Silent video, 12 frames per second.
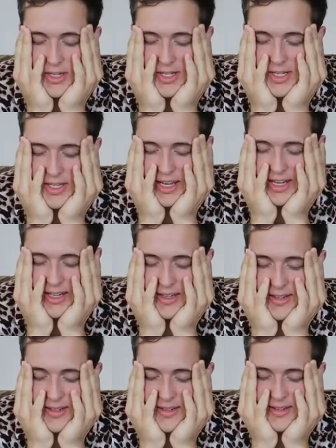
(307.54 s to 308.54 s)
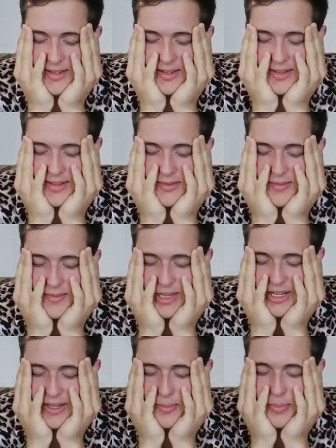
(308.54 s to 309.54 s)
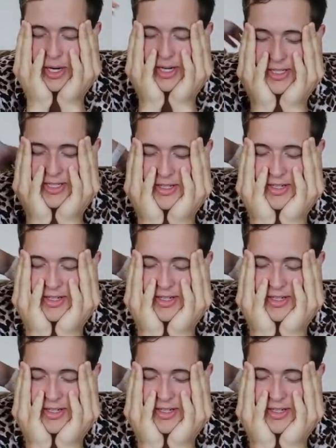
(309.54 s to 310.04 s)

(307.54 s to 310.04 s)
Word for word: of this is like like bugs